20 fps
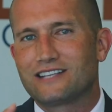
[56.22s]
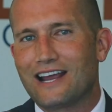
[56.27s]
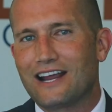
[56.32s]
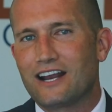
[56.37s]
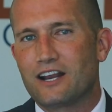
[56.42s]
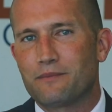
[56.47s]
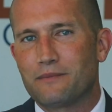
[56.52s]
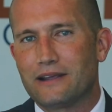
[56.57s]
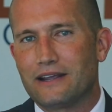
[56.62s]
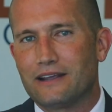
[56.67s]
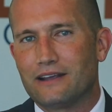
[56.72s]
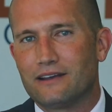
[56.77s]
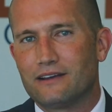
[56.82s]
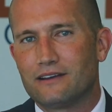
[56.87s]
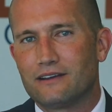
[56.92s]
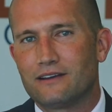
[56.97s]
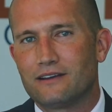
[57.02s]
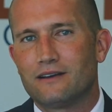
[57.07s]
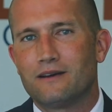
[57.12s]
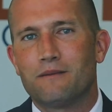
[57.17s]
say
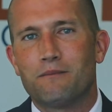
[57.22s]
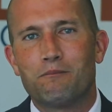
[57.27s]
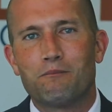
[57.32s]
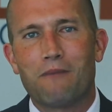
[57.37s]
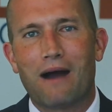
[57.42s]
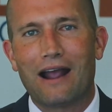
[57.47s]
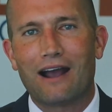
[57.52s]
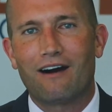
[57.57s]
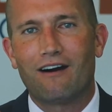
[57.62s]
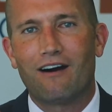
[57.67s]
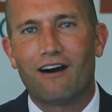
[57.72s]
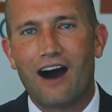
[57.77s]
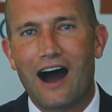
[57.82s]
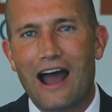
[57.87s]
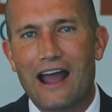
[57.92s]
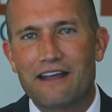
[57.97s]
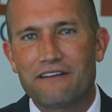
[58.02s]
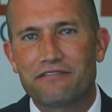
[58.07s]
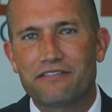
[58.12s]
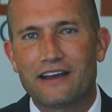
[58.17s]
to me, my
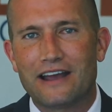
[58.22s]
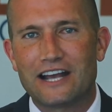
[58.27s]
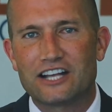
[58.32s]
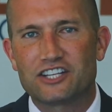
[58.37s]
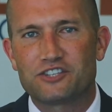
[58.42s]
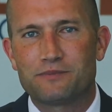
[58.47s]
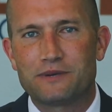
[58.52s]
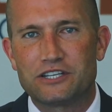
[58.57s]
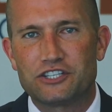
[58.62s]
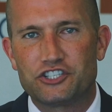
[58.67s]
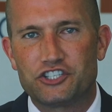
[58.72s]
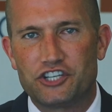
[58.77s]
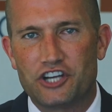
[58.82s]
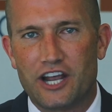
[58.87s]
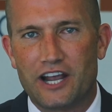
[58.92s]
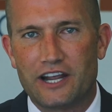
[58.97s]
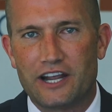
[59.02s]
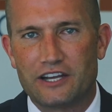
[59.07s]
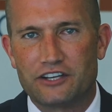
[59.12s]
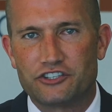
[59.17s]
life has been
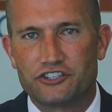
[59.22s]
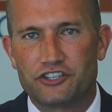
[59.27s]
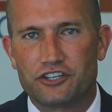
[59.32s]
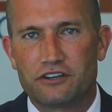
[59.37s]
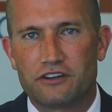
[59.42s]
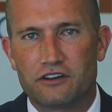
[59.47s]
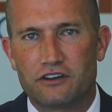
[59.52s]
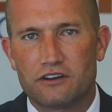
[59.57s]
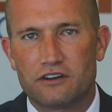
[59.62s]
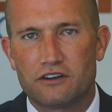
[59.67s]
changed